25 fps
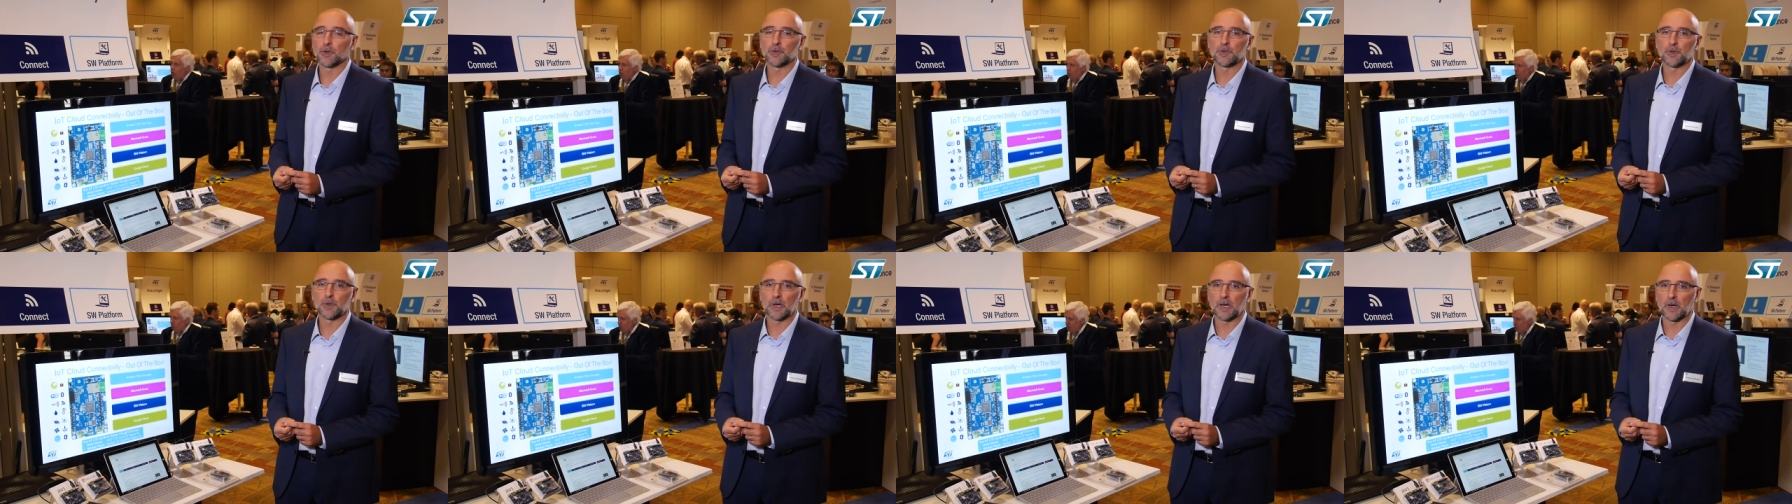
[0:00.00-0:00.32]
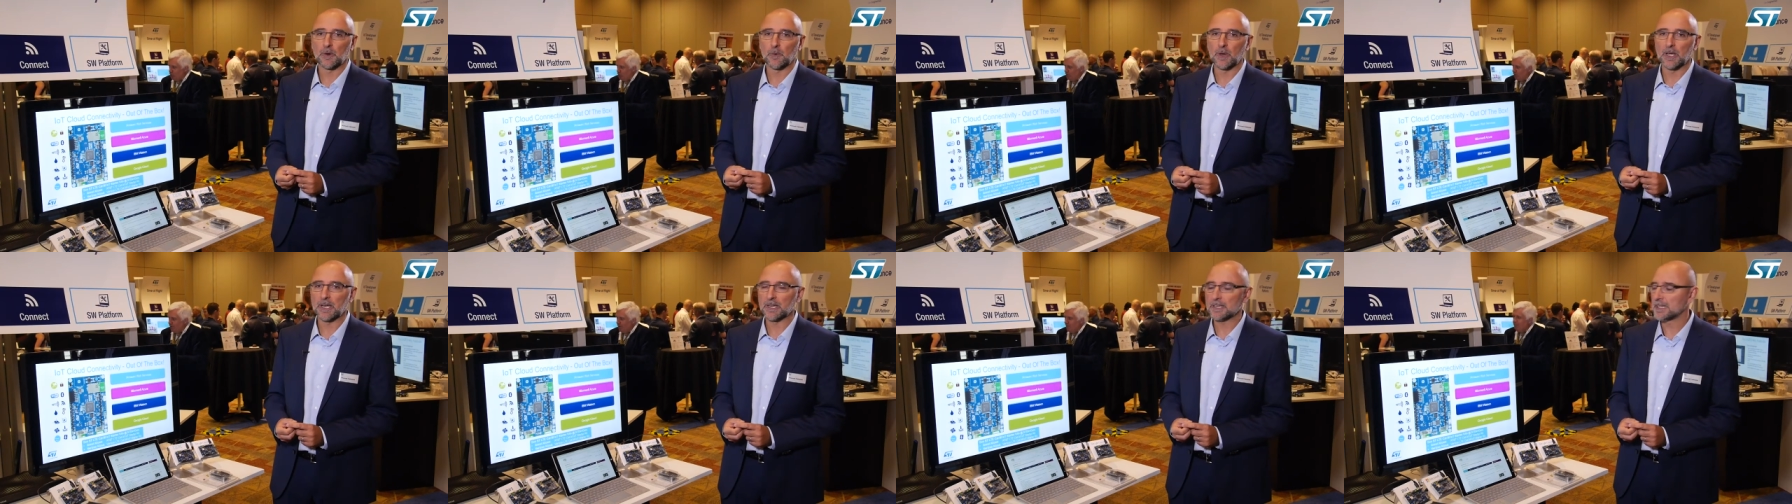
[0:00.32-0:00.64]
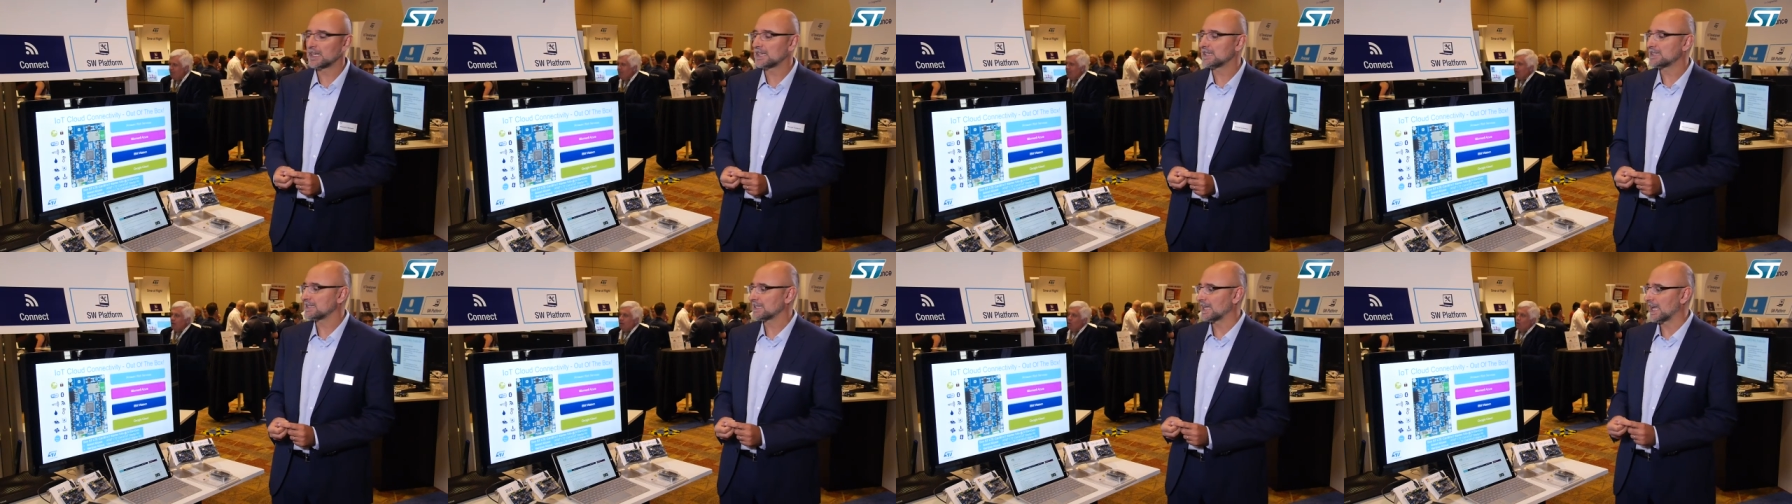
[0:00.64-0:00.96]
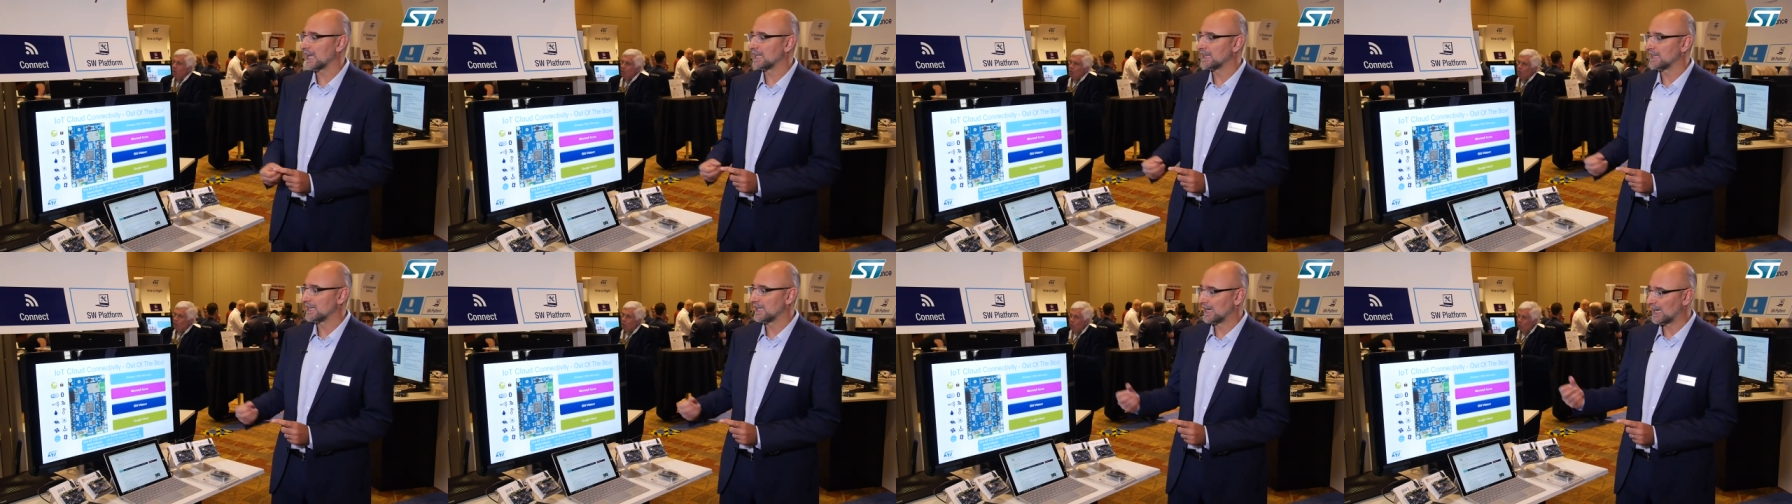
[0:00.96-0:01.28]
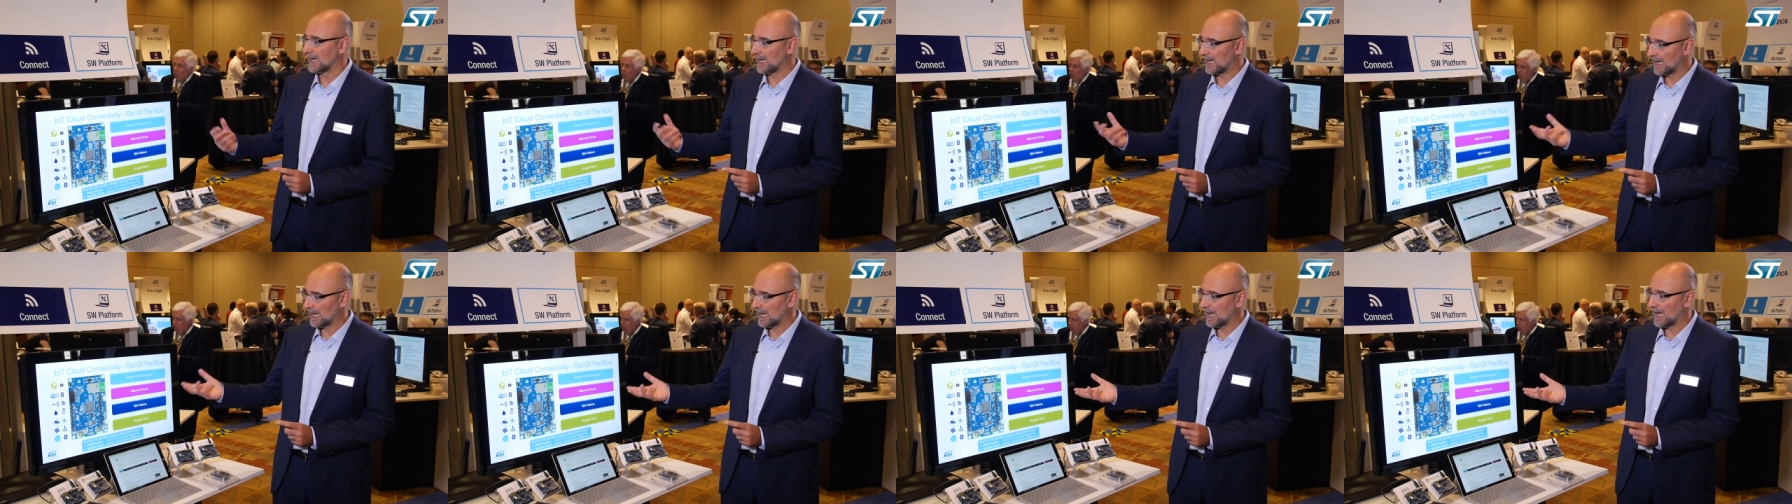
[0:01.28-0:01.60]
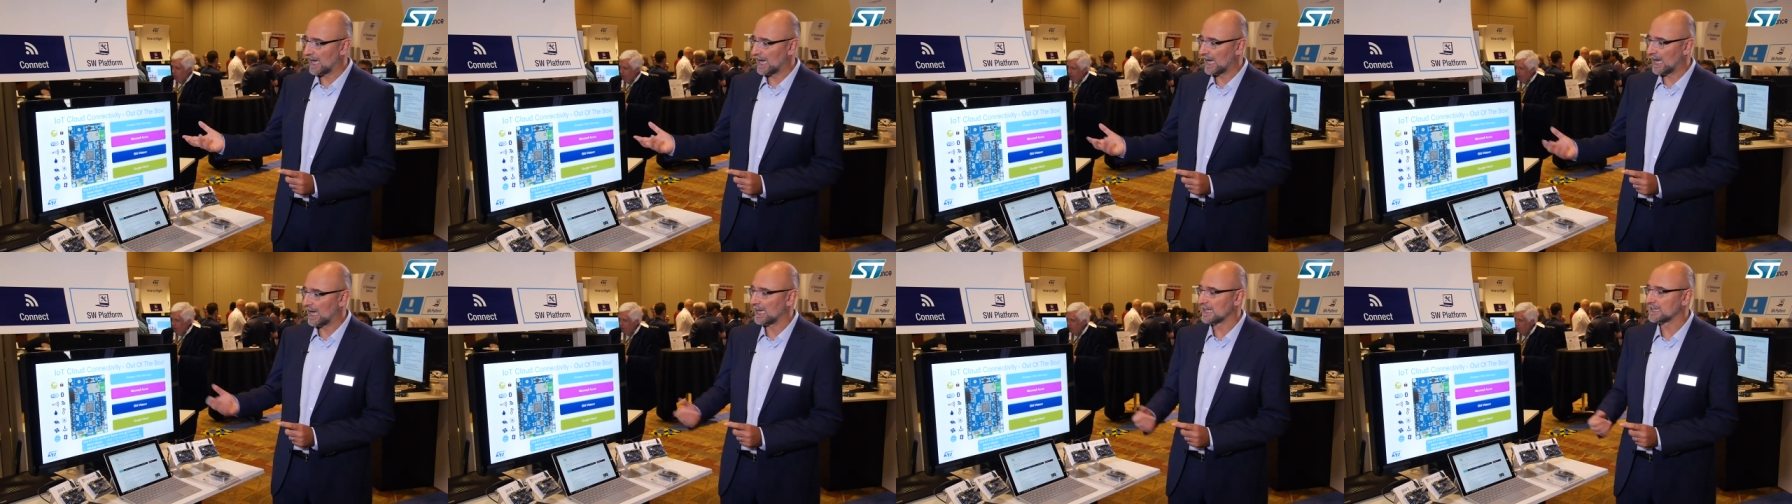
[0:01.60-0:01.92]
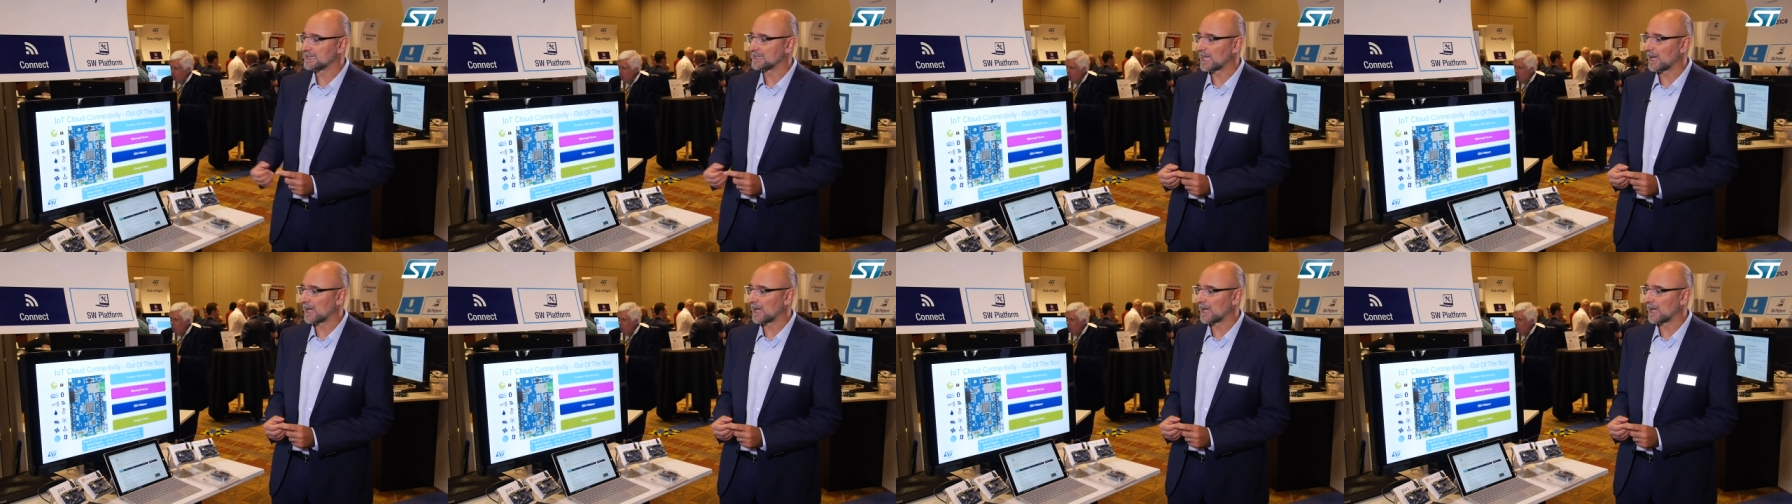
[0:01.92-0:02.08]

audio awareness, and a,